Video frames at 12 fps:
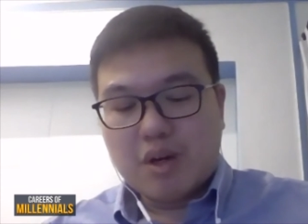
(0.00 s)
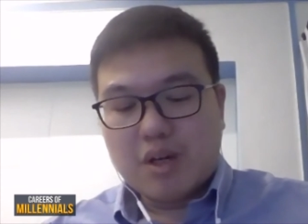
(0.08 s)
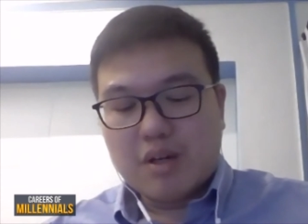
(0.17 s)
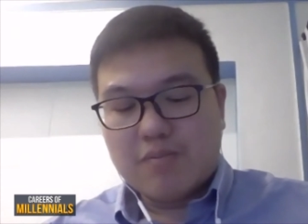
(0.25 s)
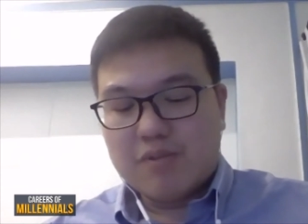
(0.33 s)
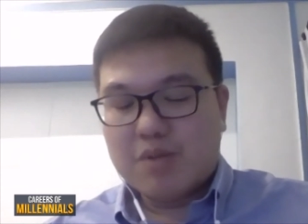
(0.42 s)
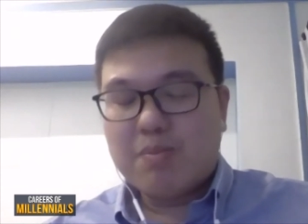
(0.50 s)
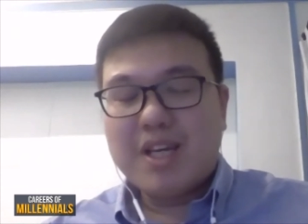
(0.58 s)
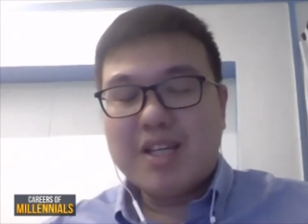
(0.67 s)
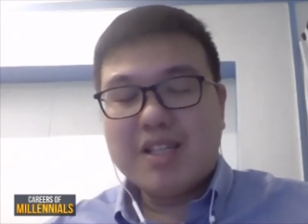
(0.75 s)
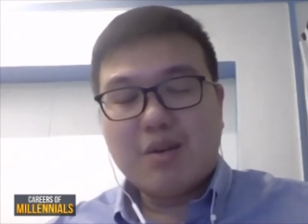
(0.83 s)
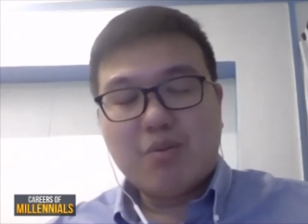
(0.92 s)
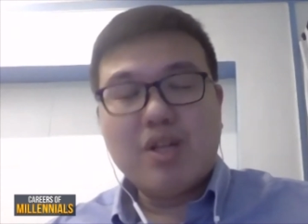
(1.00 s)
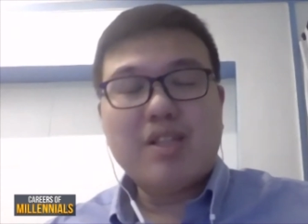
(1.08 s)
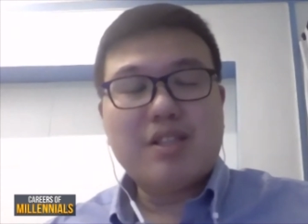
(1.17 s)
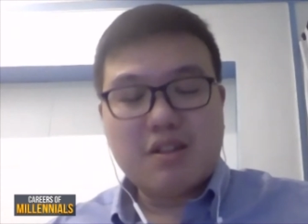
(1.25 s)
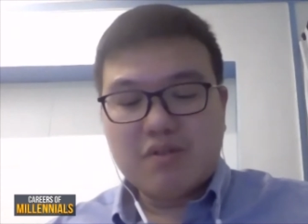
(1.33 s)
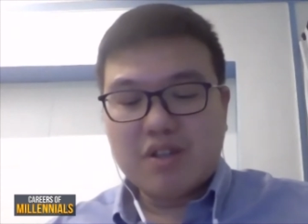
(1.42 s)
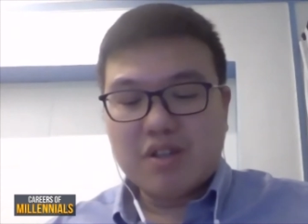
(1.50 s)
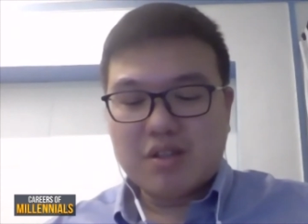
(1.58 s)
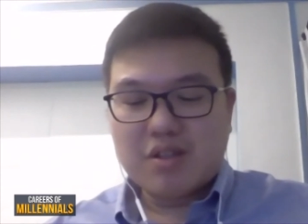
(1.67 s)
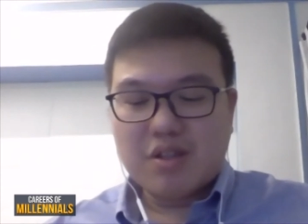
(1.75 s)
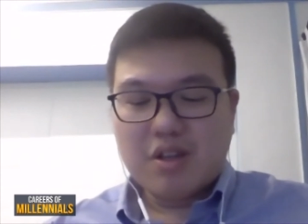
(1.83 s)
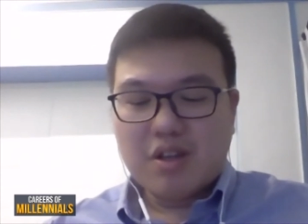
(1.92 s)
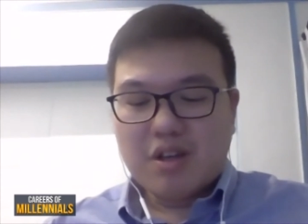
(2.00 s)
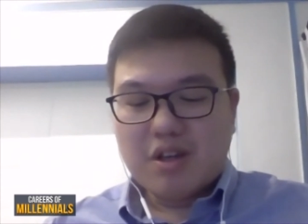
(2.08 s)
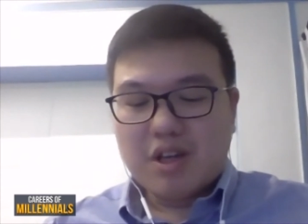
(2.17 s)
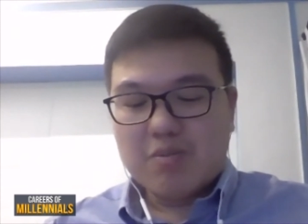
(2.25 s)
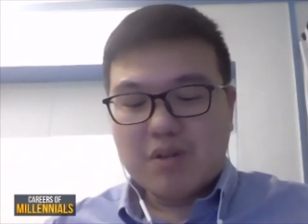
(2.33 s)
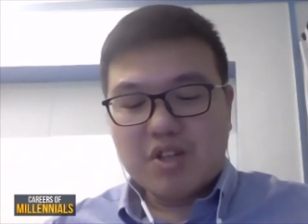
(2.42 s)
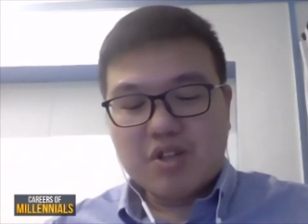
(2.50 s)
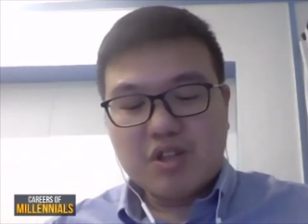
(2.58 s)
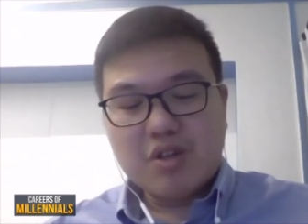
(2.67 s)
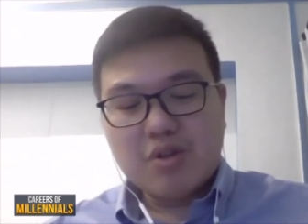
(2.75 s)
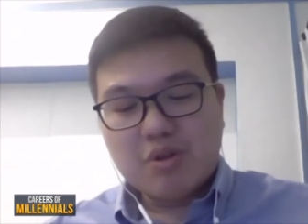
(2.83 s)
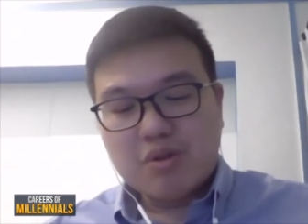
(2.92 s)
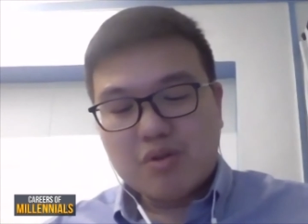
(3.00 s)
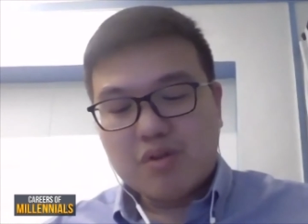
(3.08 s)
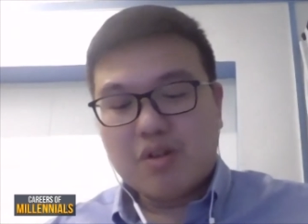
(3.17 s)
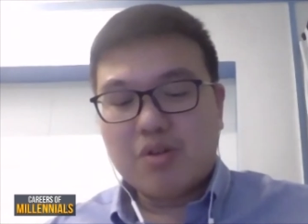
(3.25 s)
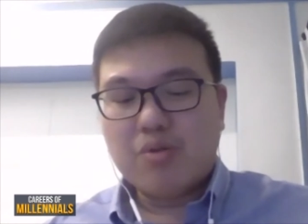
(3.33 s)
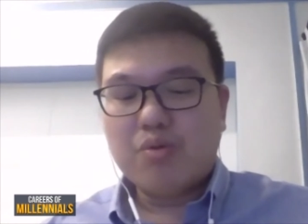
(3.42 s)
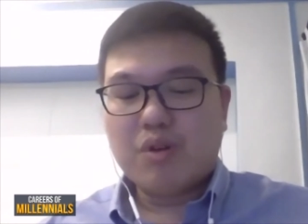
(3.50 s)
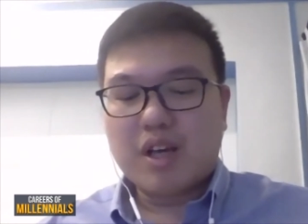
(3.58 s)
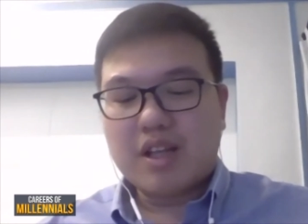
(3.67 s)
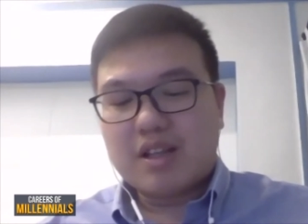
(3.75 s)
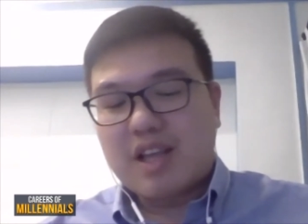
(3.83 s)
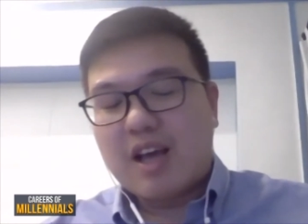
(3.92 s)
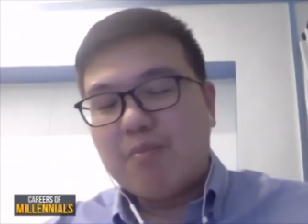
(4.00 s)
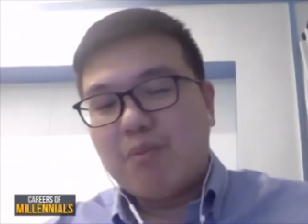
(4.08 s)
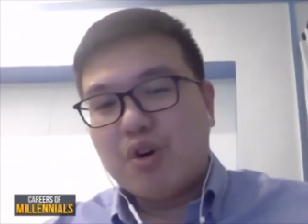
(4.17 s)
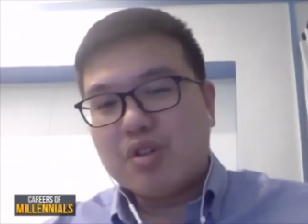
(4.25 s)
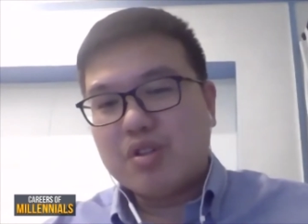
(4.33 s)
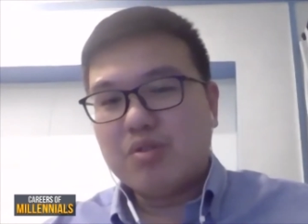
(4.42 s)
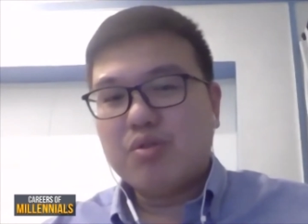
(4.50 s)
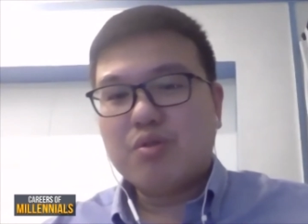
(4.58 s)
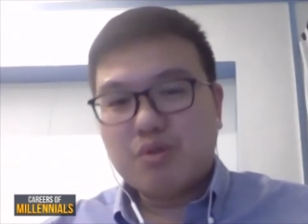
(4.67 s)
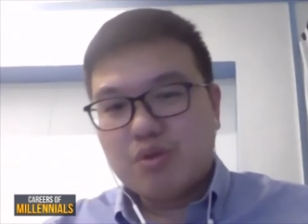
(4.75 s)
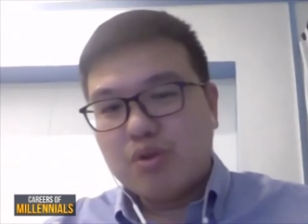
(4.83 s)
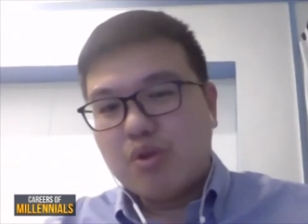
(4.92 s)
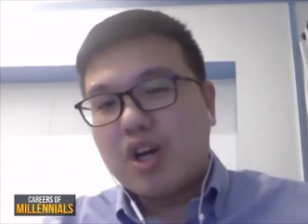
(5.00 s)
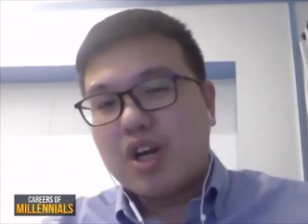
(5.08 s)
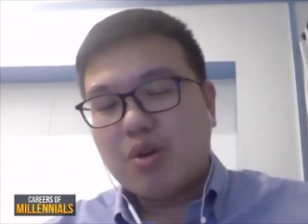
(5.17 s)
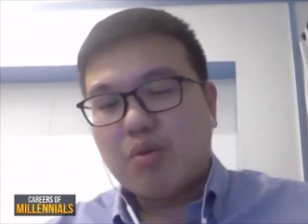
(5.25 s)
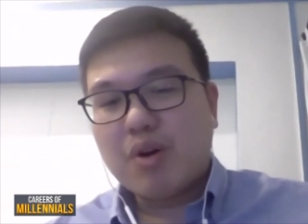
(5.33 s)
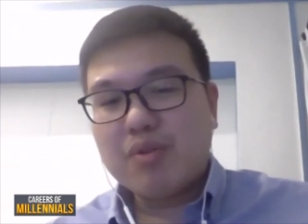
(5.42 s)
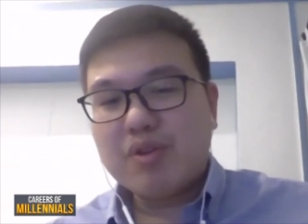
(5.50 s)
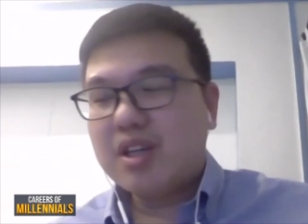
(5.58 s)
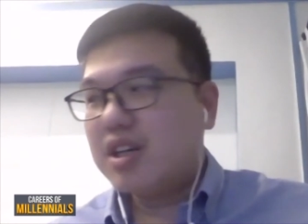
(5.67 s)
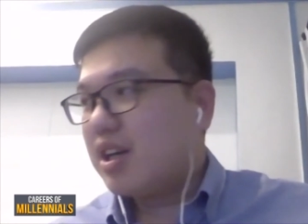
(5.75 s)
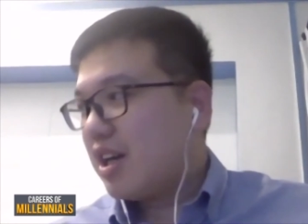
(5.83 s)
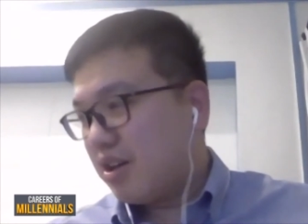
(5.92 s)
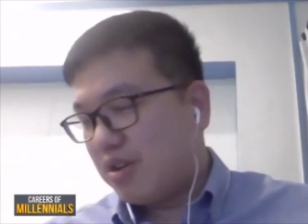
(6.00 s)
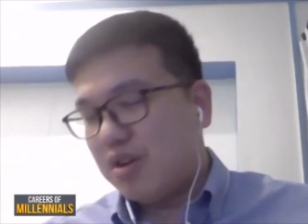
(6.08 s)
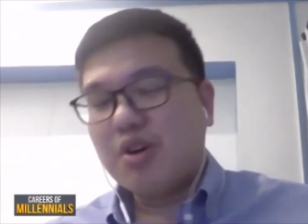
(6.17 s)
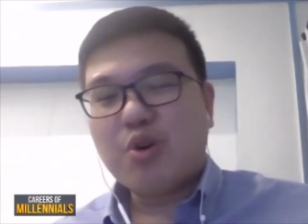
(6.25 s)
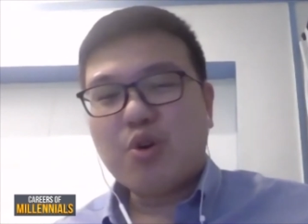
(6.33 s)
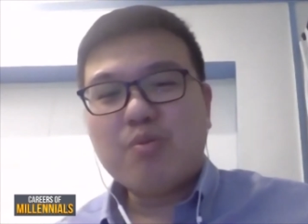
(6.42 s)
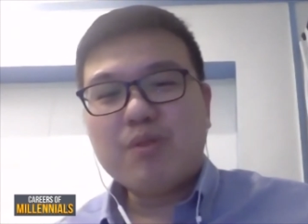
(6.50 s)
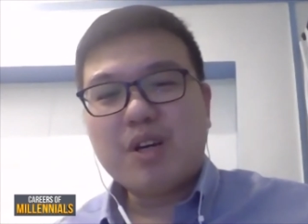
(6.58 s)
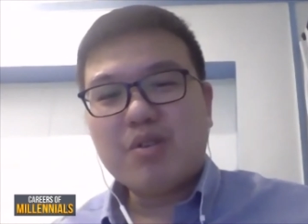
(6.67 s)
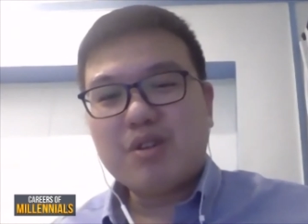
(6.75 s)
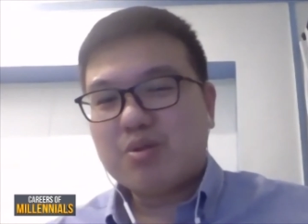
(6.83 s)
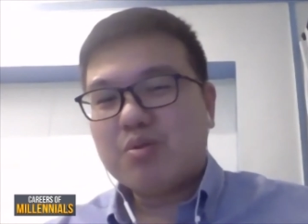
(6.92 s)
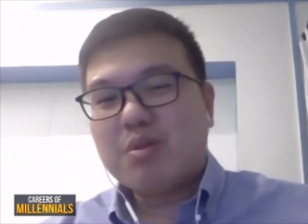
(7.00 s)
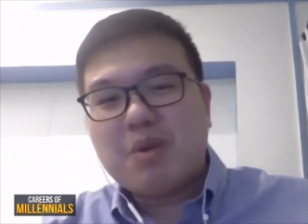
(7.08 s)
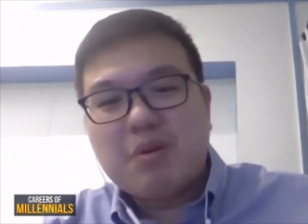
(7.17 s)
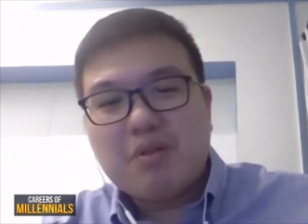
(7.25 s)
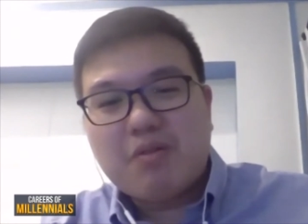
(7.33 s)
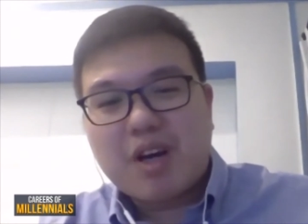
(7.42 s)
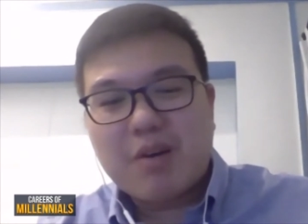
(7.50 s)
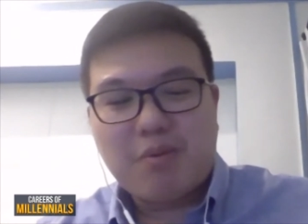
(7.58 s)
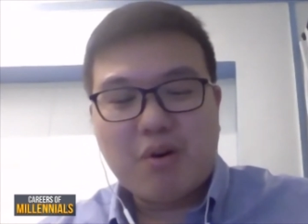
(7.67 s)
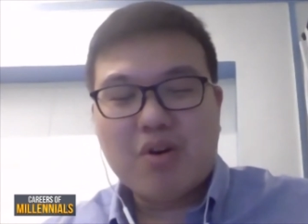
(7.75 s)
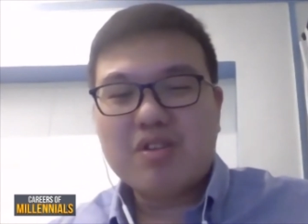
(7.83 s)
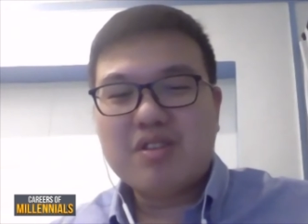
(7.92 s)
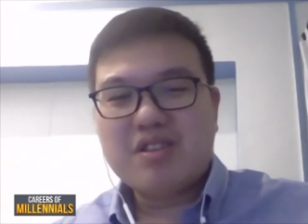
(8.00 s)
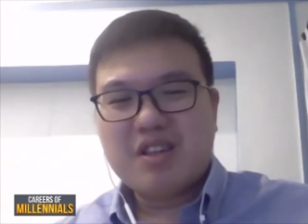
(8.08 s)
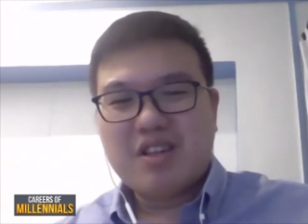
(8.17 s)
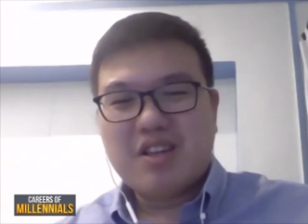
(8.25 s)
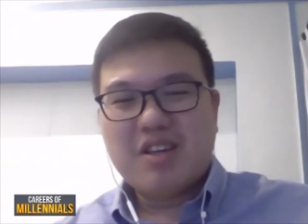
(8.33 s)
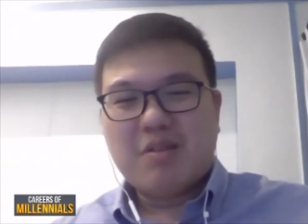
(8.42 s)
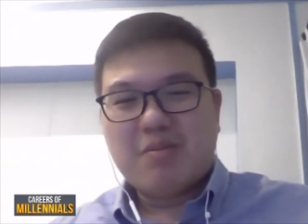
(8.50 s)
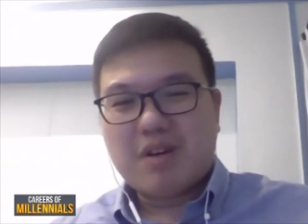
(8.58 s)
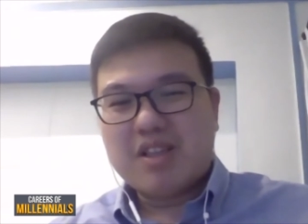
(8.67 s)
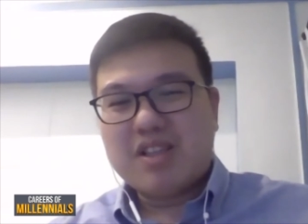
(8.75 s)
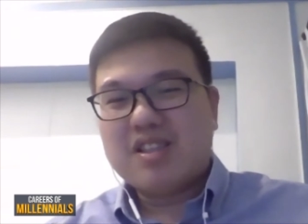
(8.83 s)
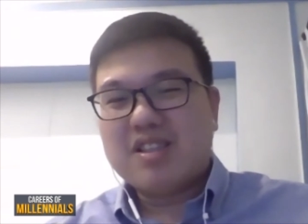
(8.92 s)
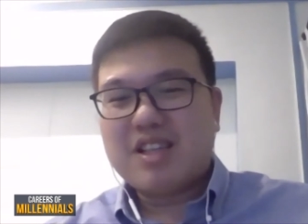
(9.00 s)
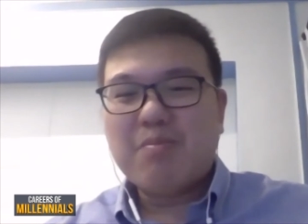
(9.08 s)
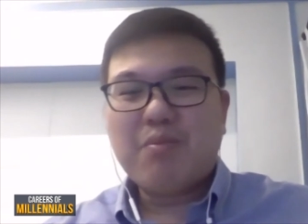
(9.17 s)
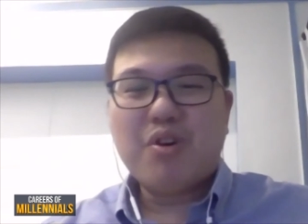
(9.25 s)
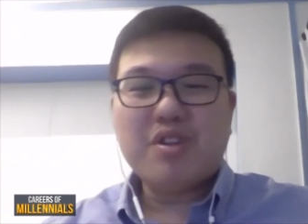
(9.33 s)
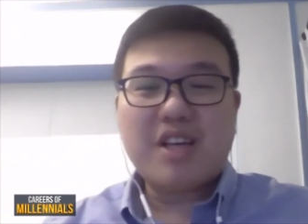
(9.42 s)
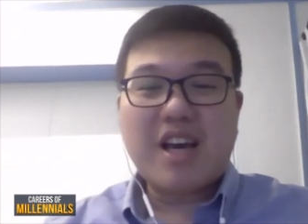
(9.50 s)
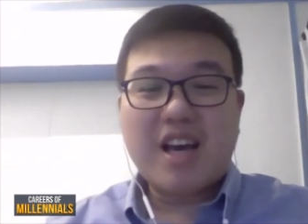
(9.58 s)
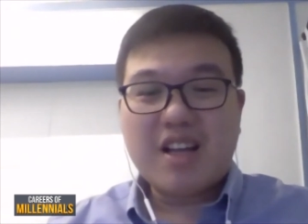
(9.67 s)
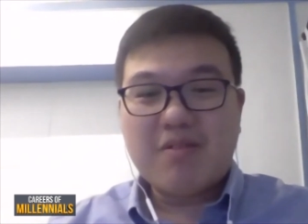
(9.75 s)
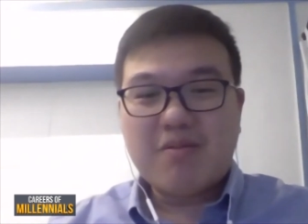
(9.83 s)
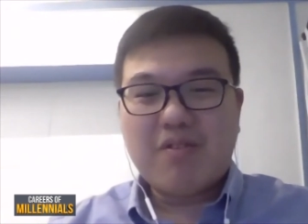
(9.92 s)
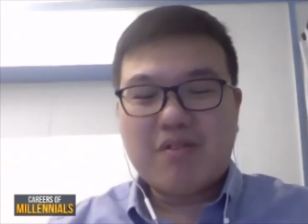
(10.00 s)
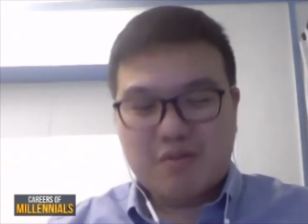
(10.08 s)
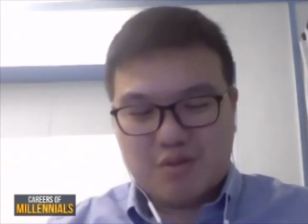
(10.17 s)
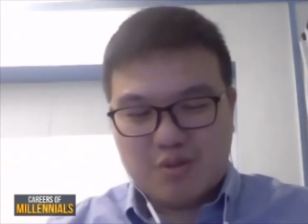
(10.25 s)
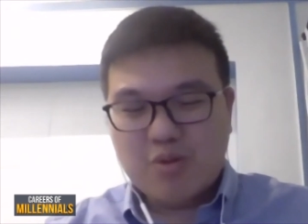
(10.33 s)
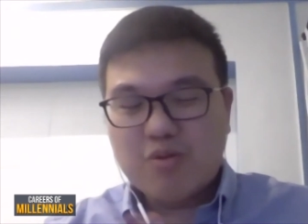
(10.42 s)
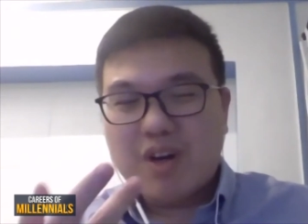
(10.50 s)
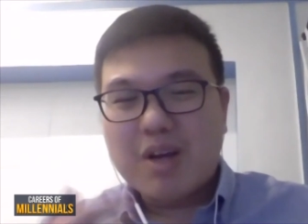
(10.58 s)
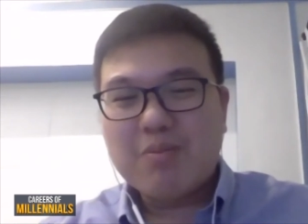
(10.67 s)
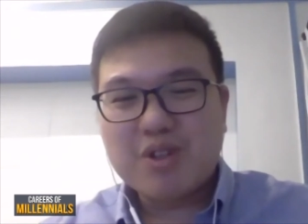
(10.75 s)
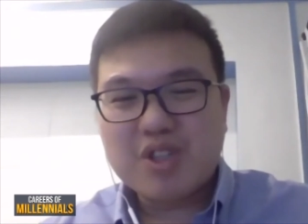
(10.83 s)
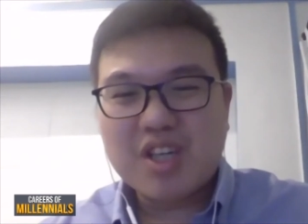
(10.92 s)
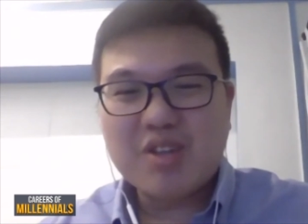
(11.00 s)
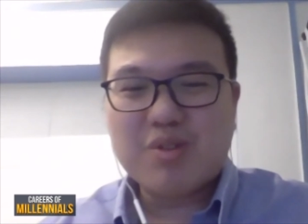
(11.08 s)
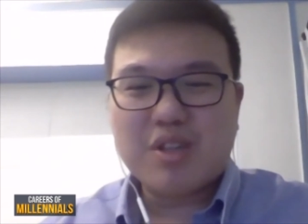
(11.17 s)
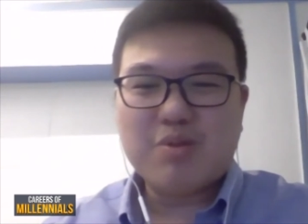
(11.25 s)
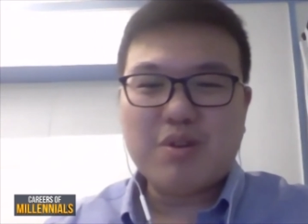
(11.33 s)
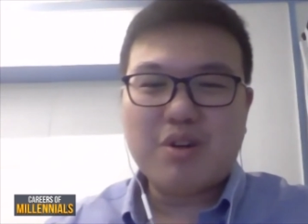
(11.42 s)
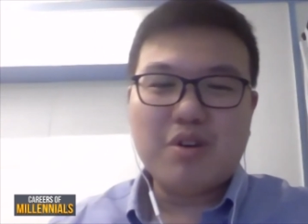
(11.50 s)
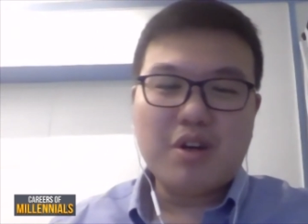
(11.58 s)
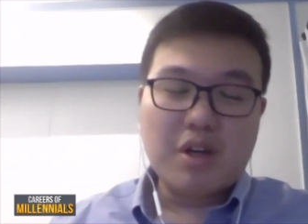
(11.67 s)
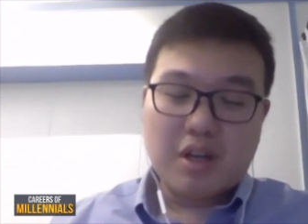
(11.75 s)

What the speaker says: space and weight savings, especially you get 10 ports. You look at your router at a home now, it's only maybe 5 ports, but this is 10 ports and 2 fiber channels as well.